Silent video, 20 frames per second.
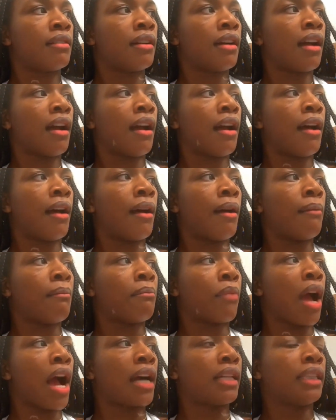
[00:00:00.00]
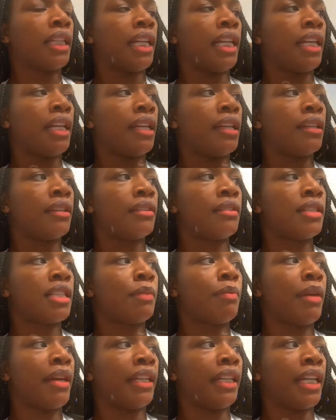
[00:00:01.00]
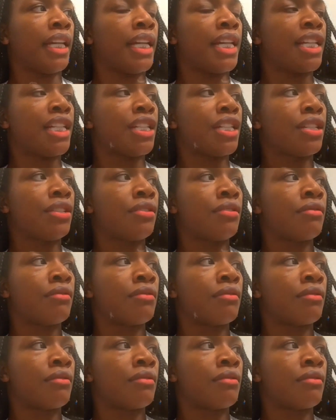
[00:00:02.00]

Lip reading: broccoli, spinach.